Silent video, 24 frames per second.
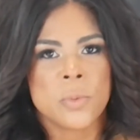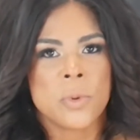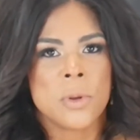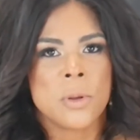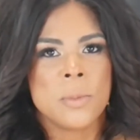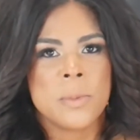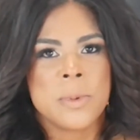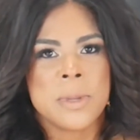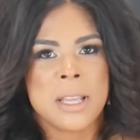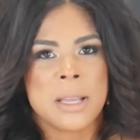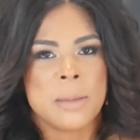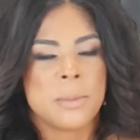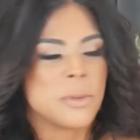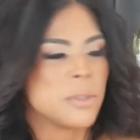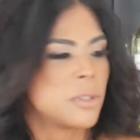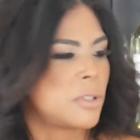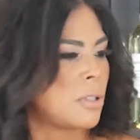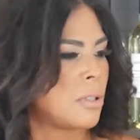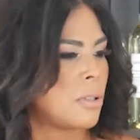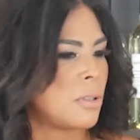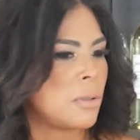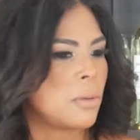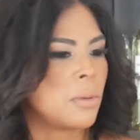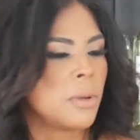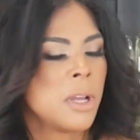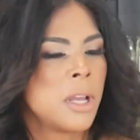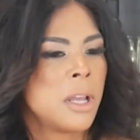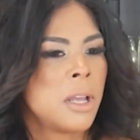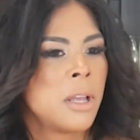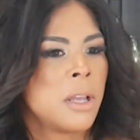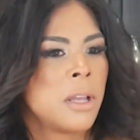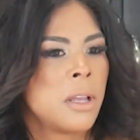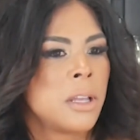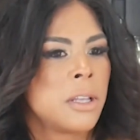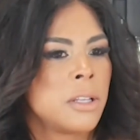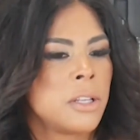We'll be able to
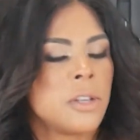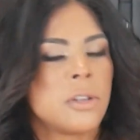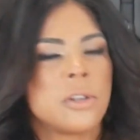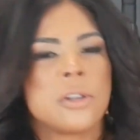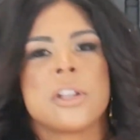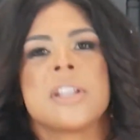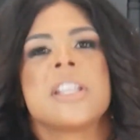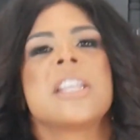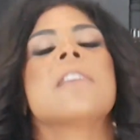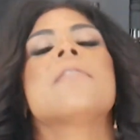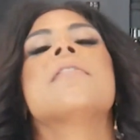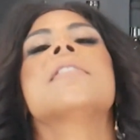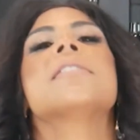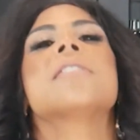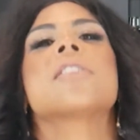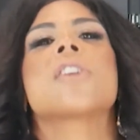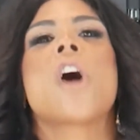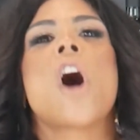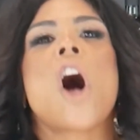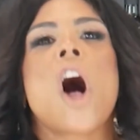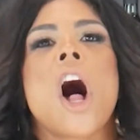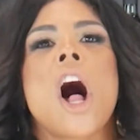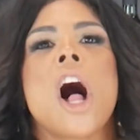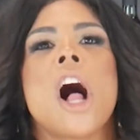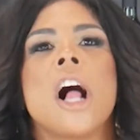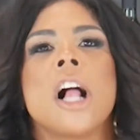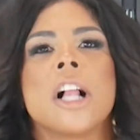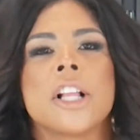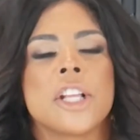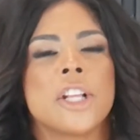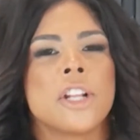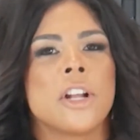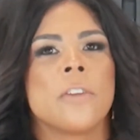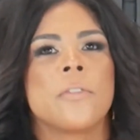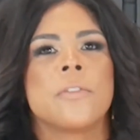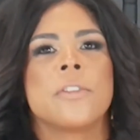give us a call,
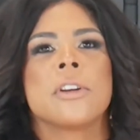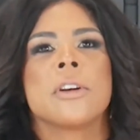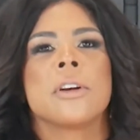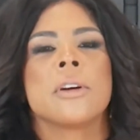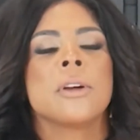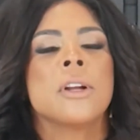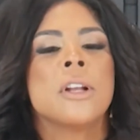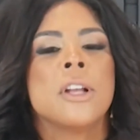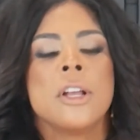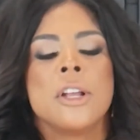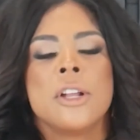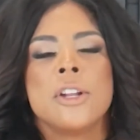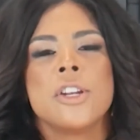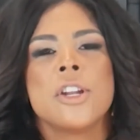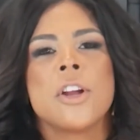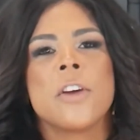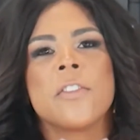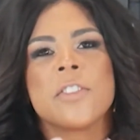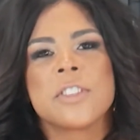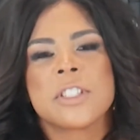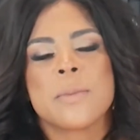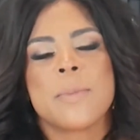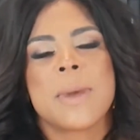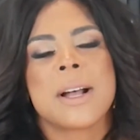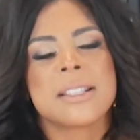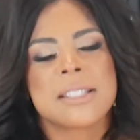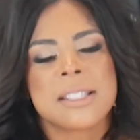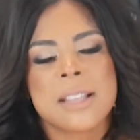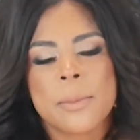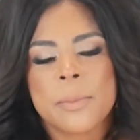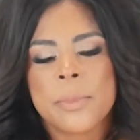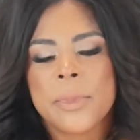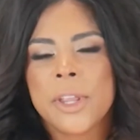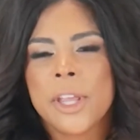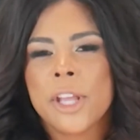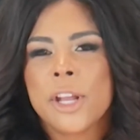you know, if you're nervous about
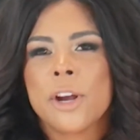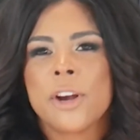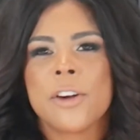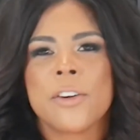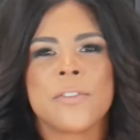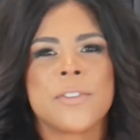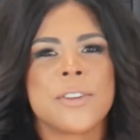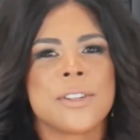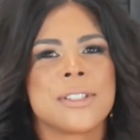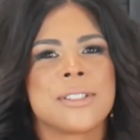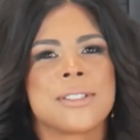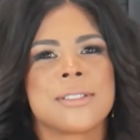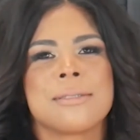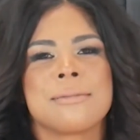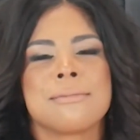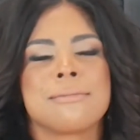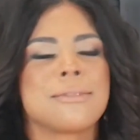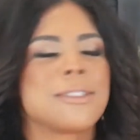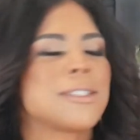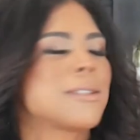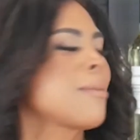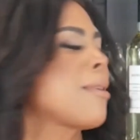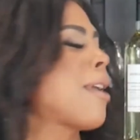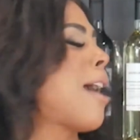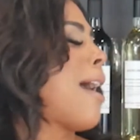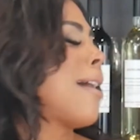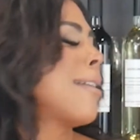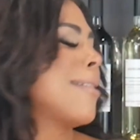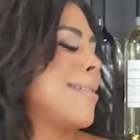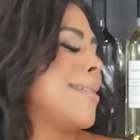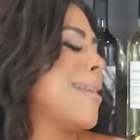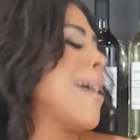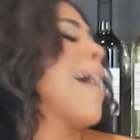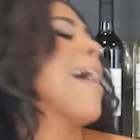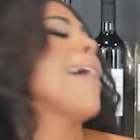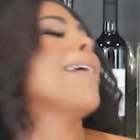something or if there's some kind
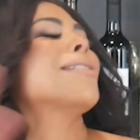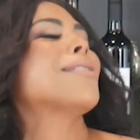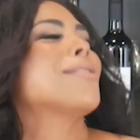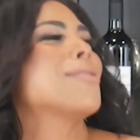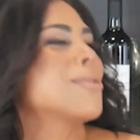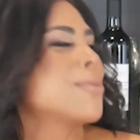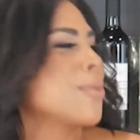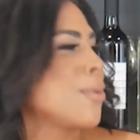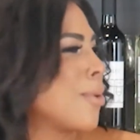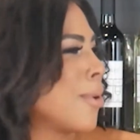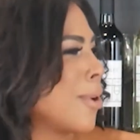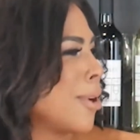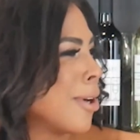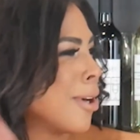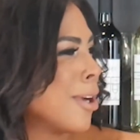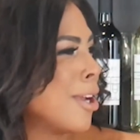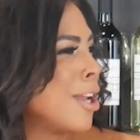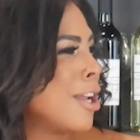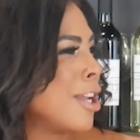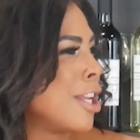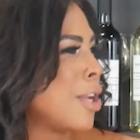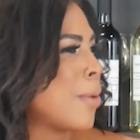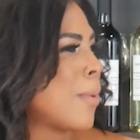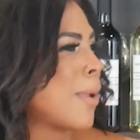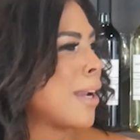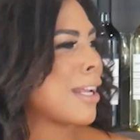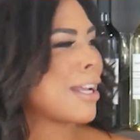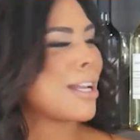of tests or you want